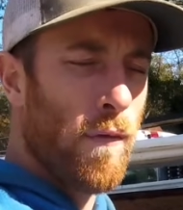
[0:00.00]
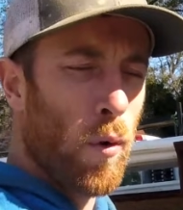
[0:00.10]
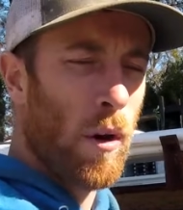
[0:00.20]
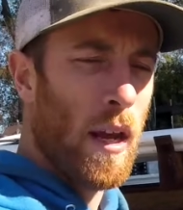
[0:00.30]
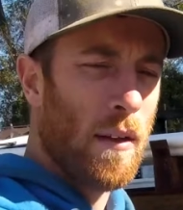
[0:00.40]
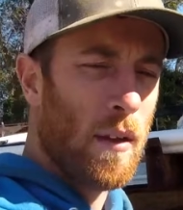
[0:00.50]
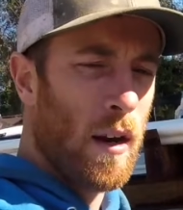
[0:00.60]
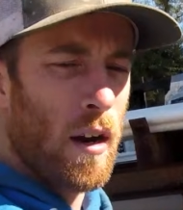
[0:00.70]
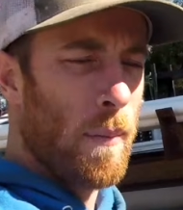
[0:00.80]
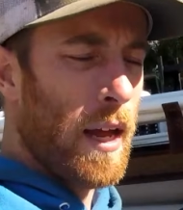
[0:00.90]
for you out
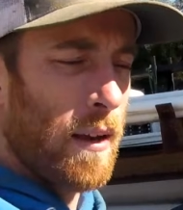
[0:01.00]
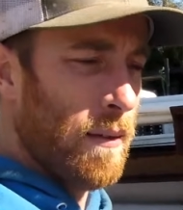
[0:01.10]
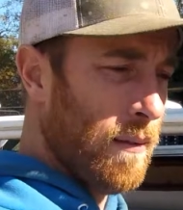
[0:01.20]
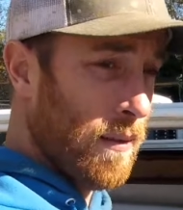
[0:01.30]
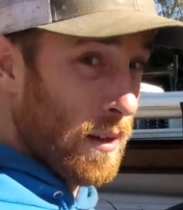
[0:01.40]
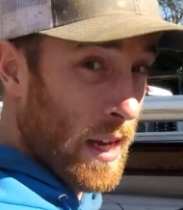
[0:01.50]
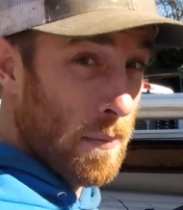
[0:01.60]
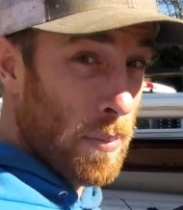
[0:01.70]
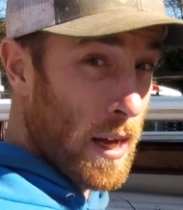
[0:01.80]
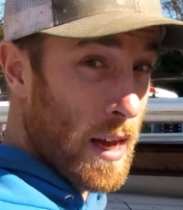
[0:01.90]
there about
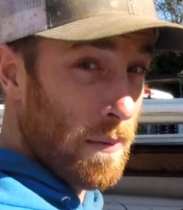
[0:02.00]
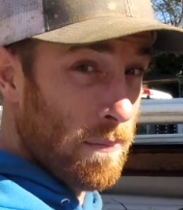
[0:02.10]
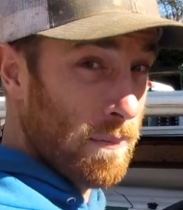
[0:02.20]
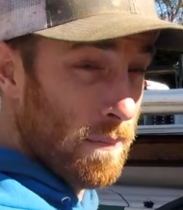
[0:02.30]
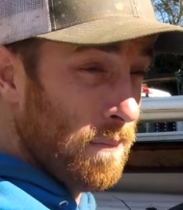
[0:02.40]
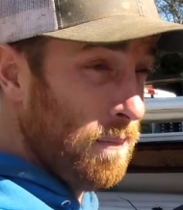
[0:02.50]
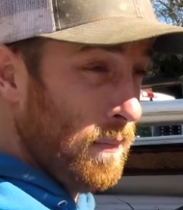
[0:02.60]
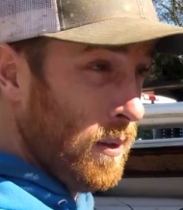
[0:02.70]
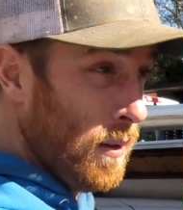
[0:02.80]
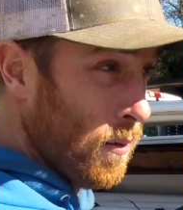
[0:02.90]
laying pipe.
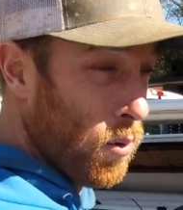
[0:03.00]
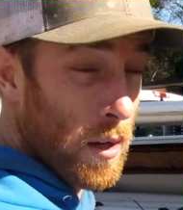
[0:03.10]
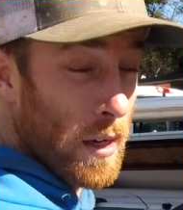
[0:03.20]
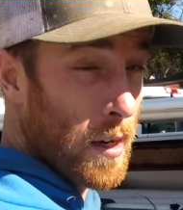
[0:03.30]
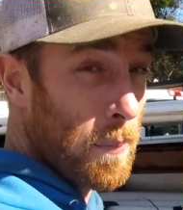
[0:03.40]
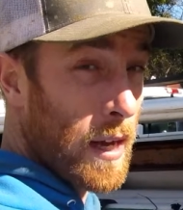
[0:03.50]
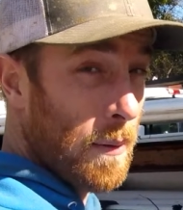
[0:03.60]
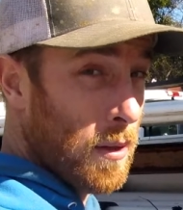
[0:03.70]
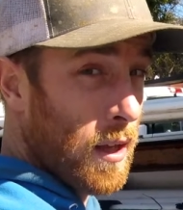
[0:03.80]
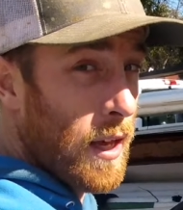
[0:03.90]
And what kind of
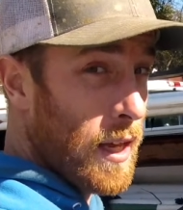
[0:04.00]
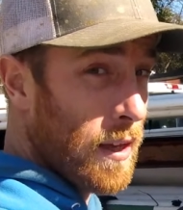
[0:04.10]
pipe to lay,